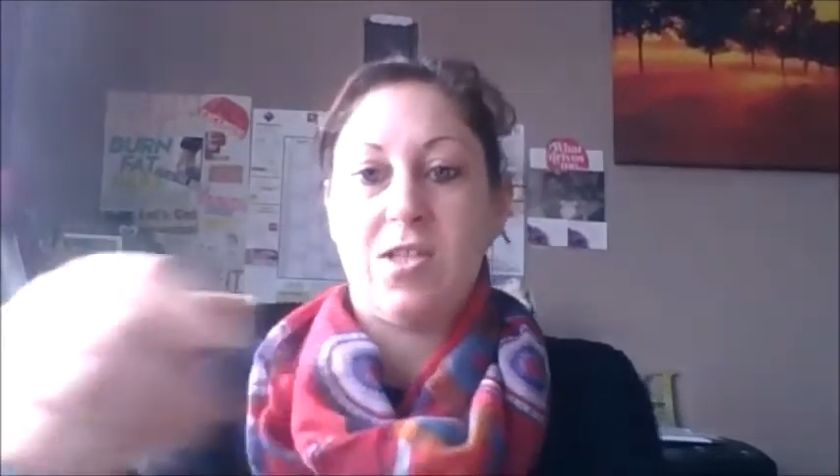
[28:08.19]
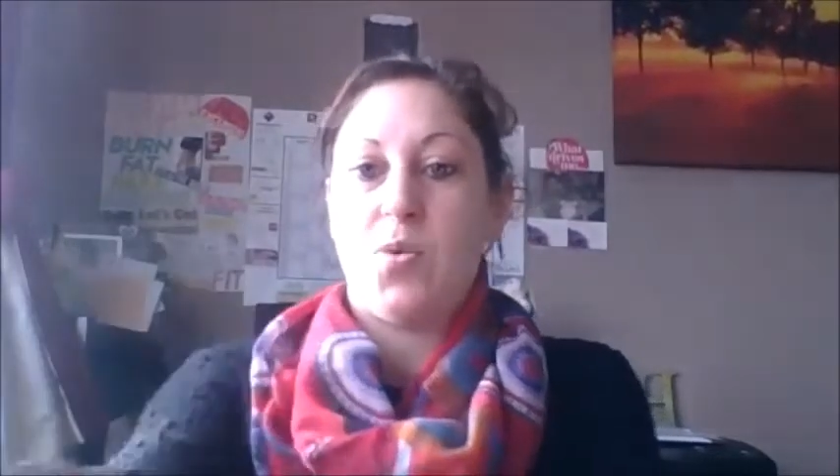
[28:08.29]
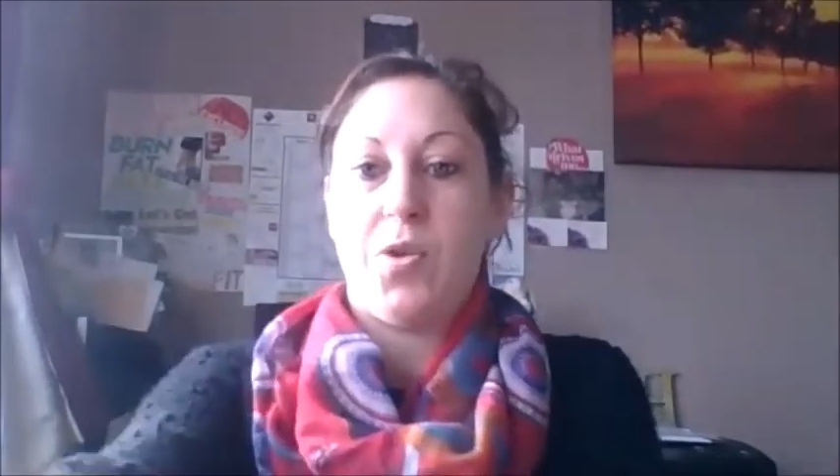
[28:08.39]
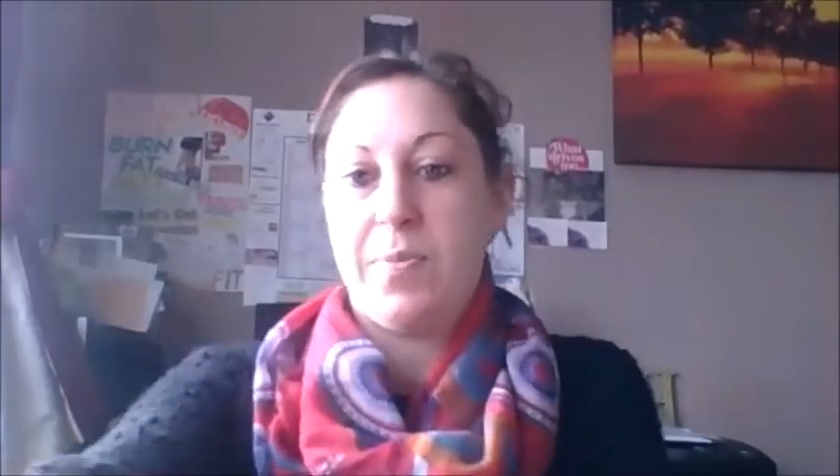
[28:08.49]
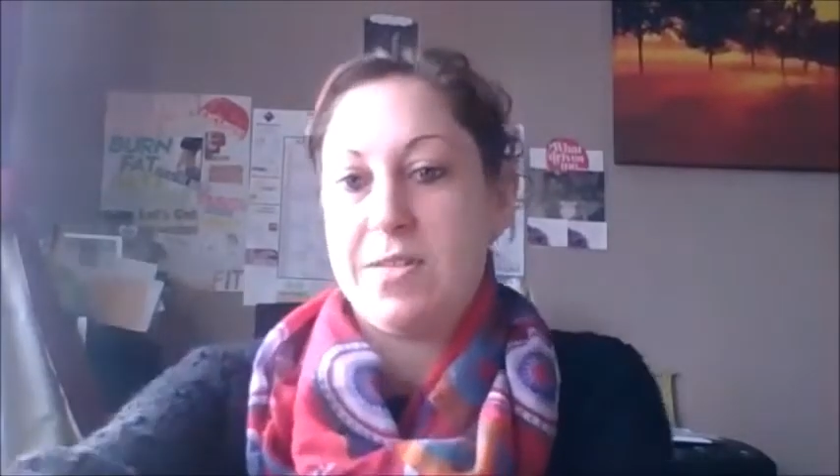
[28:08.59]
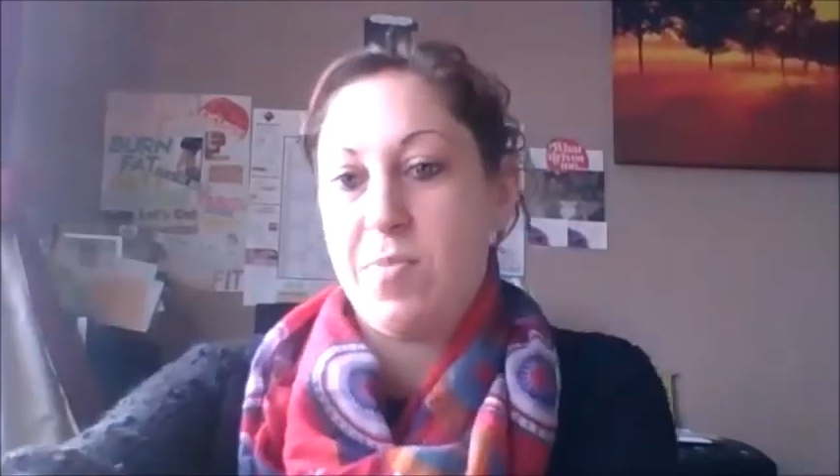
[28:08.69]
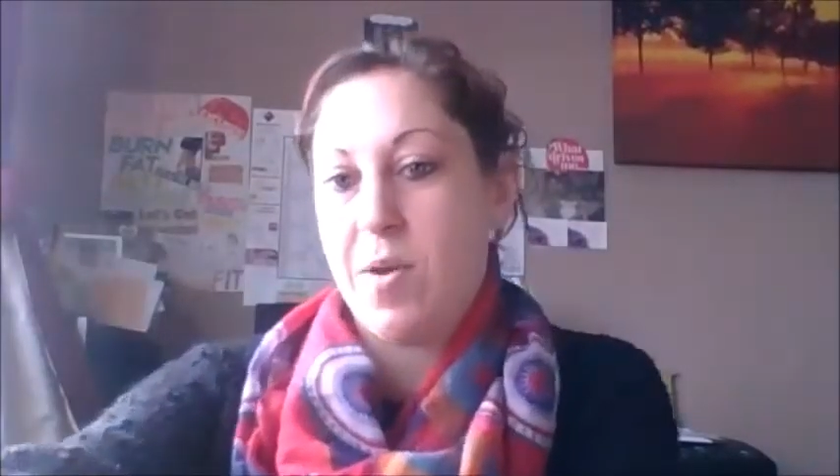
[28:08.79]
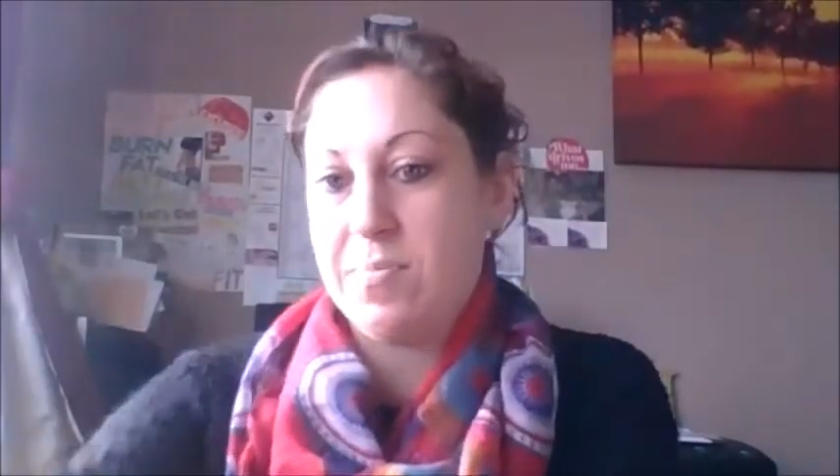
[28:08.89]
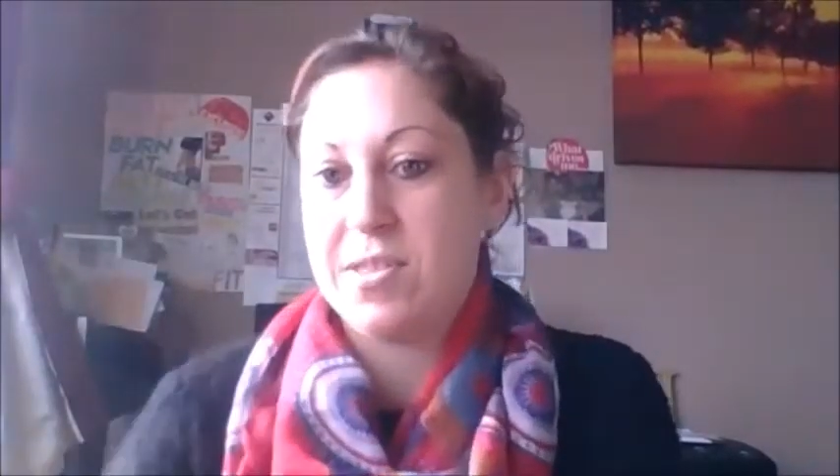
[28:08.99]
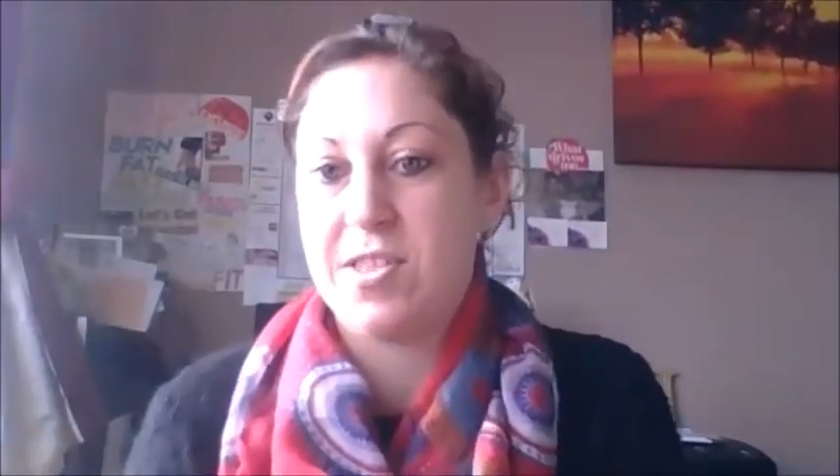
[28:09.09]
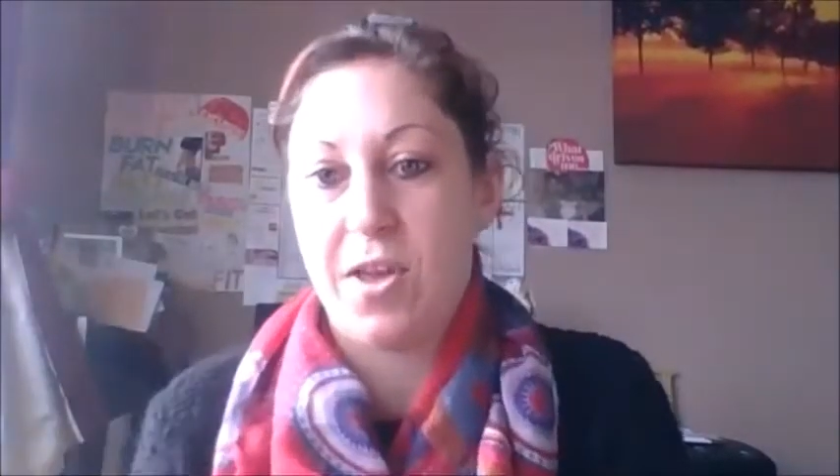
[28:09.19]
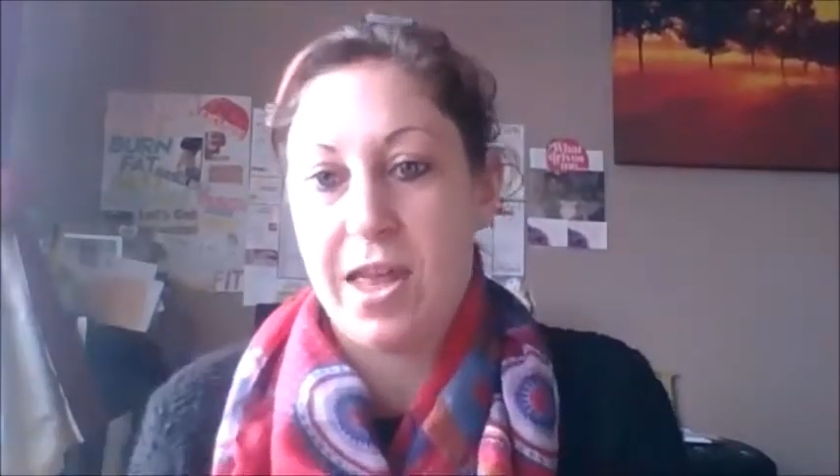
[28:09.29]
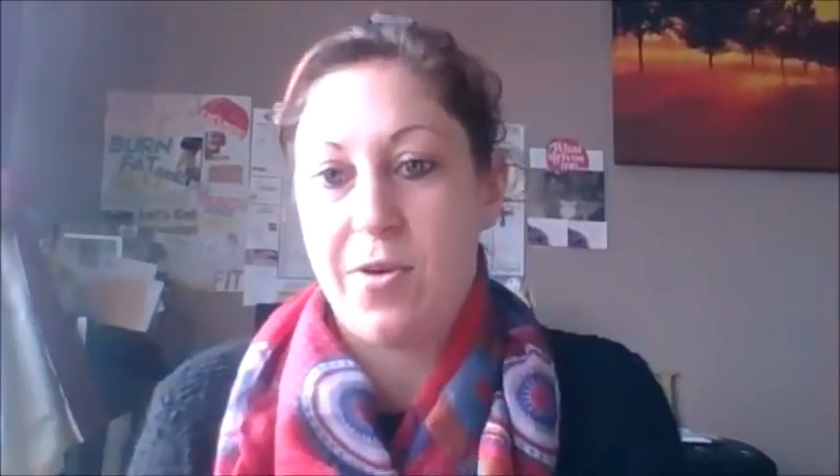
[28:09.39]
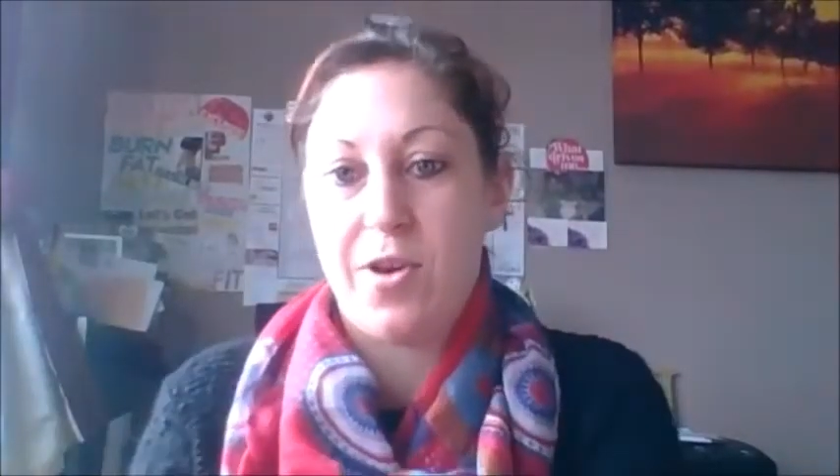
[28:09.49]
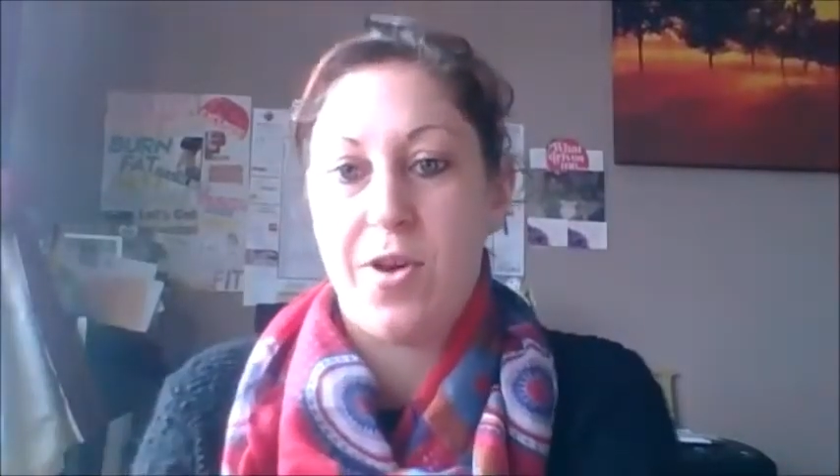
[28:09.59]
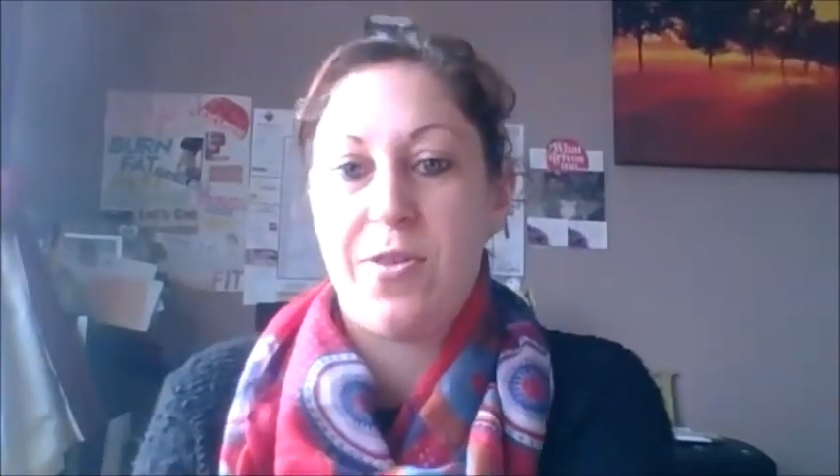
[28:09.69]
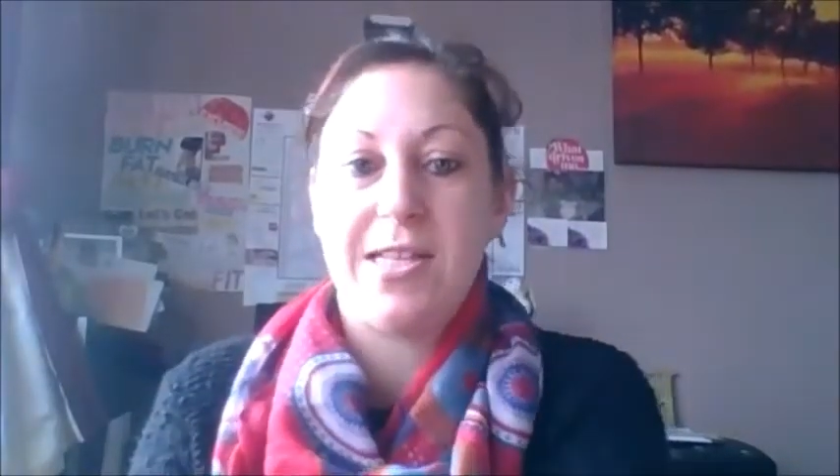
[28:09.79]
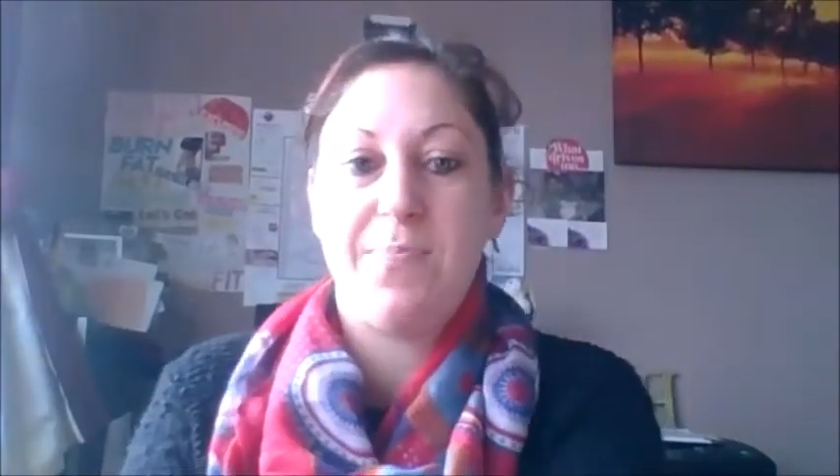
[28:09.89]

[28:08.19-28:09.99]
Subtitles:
to all the biz mums, so they all know this,